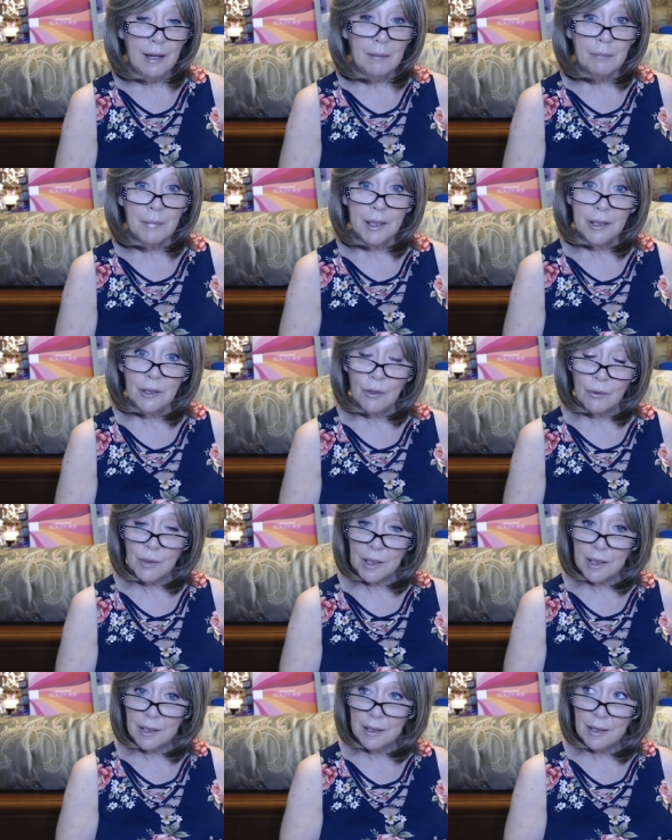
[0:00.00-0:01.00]
My
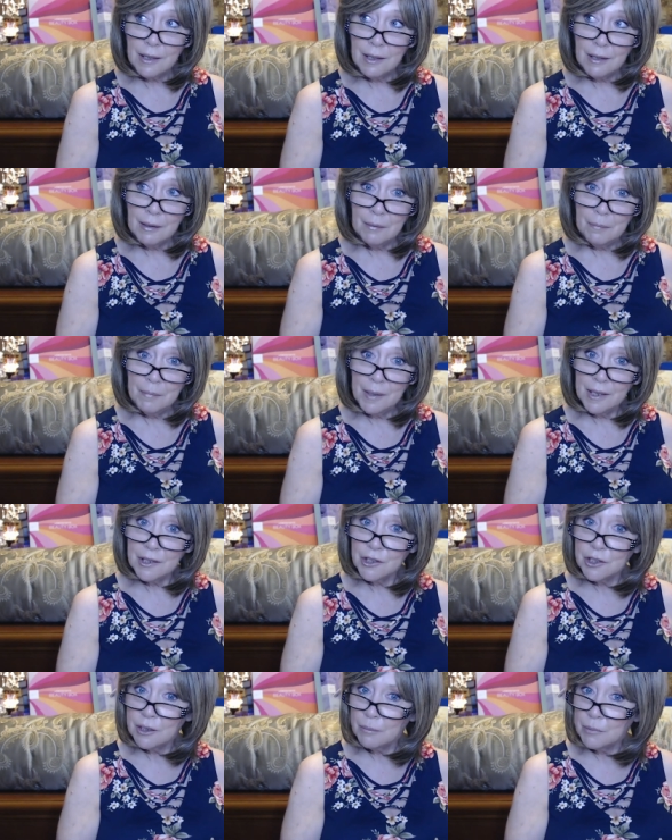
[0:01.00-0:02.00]
yoga club uh,
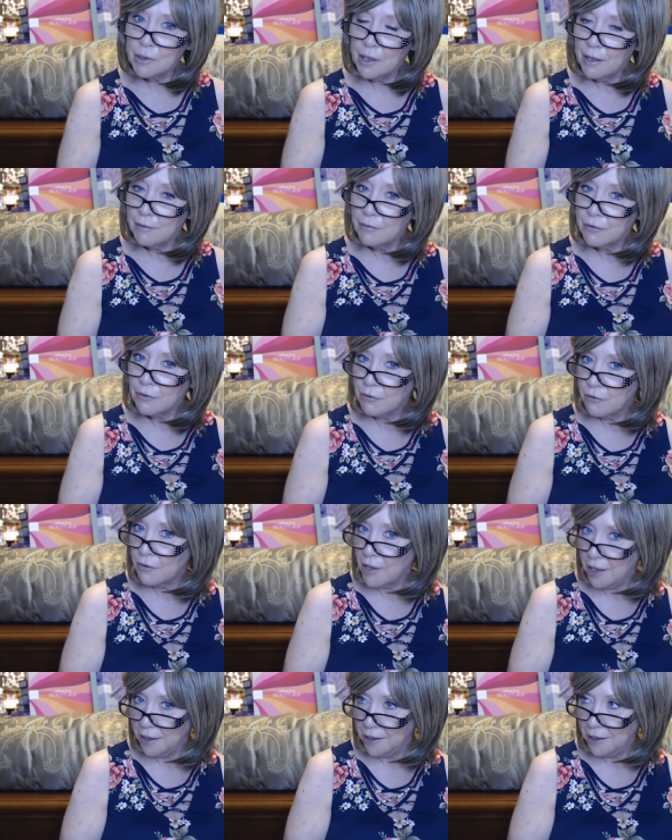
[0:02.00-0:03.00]
shipped on
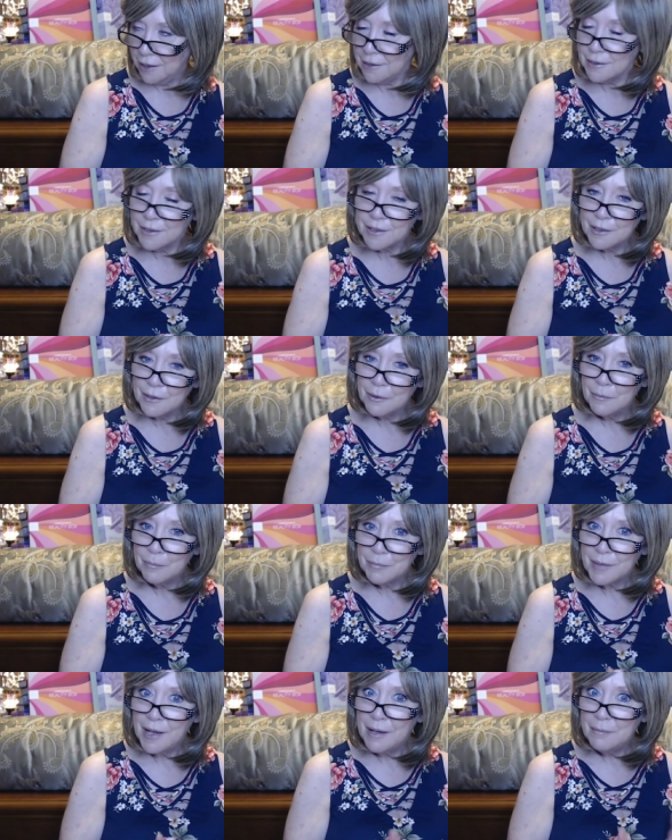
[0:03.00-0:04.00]
Friday, so I'm
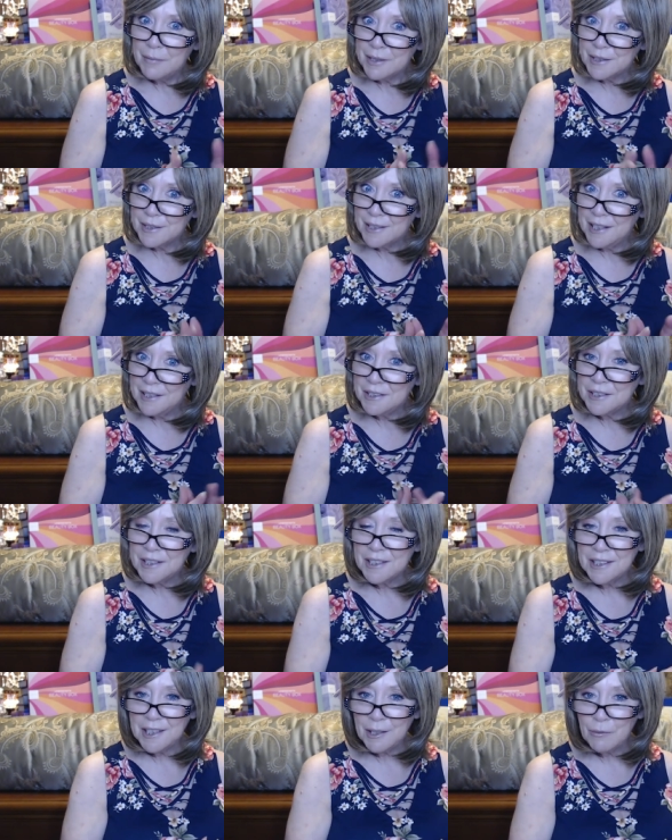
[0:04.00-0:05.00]
excited to
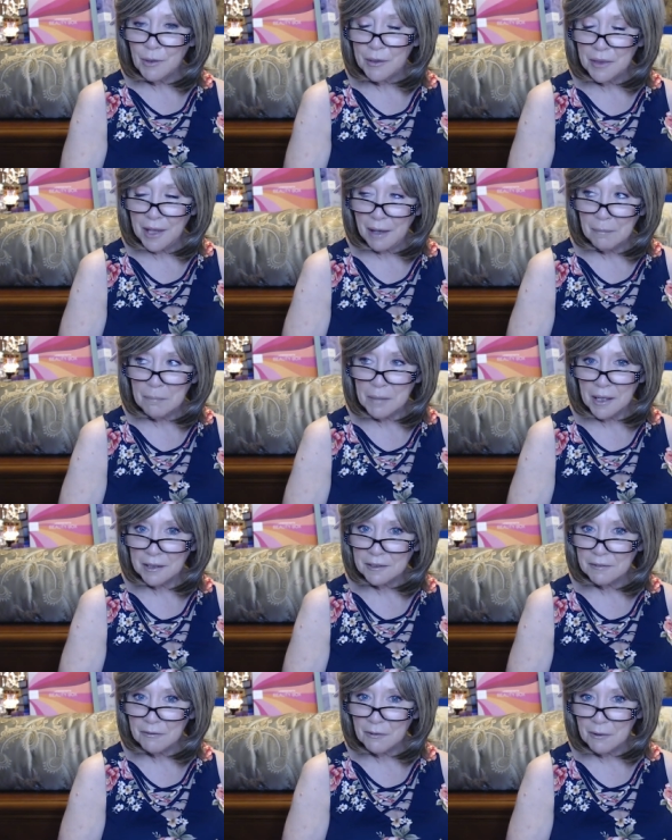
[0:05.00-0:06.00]
see what they
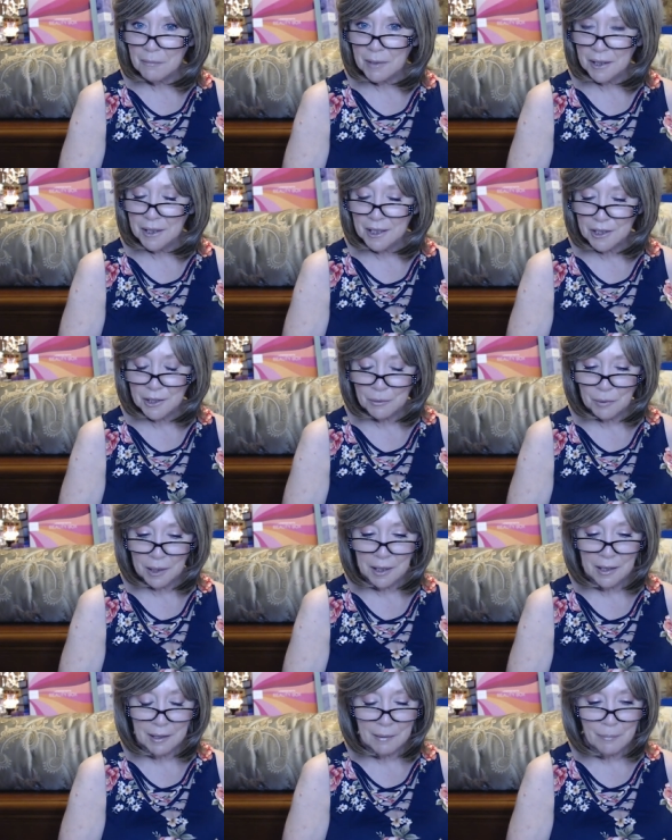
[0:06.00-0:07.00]
picked for me this
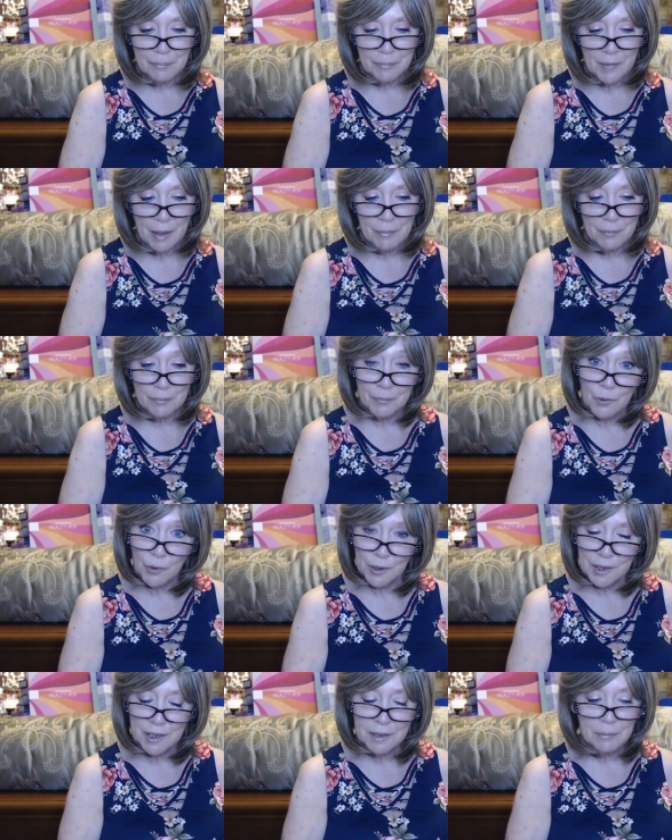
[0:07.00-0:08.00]
week um, or this